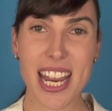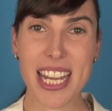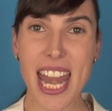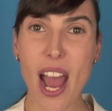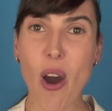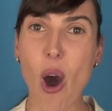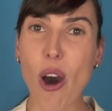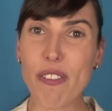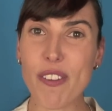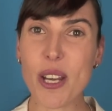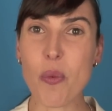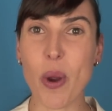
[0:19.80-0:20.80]
Now,
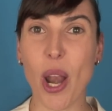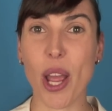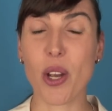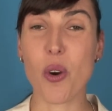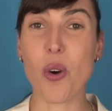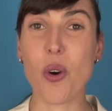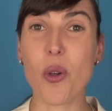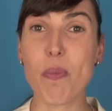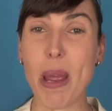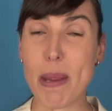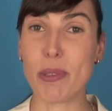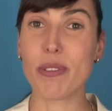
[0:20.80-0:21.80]
often when I call
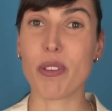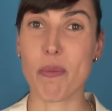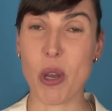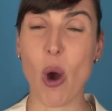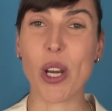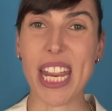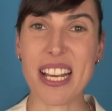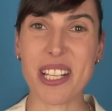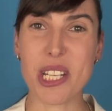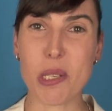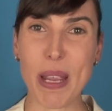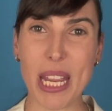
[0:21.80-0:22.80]
people from
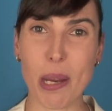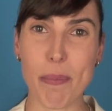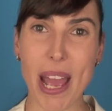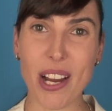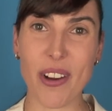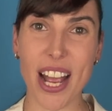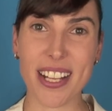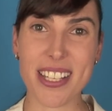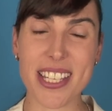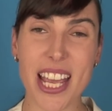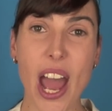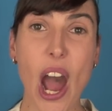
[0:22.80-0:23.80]
non-English speaking
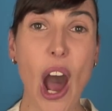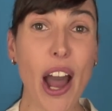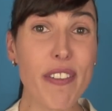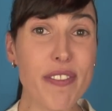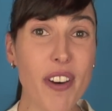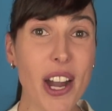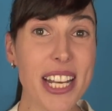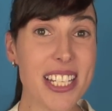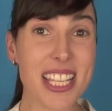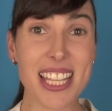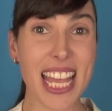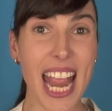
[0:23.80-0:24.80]
backgrounds, I find
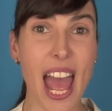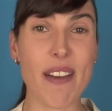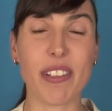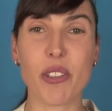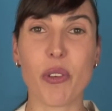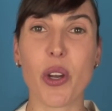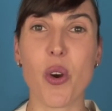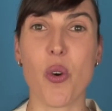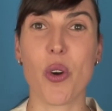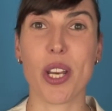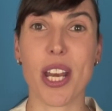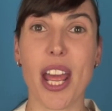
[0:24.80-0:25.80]
that they haven't
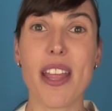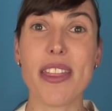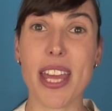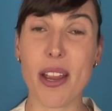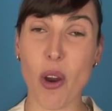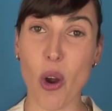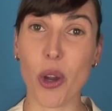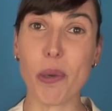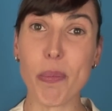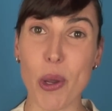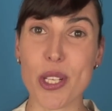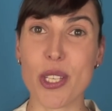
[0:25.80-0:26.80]
recorded their own
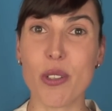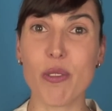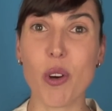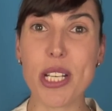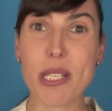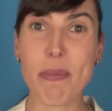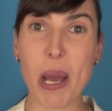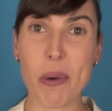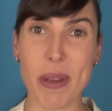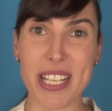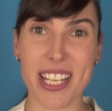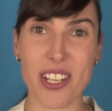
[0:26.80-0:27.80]
personal voicemail
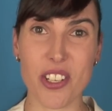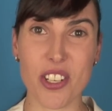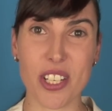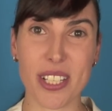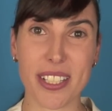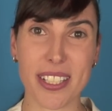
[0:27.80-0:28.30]
message.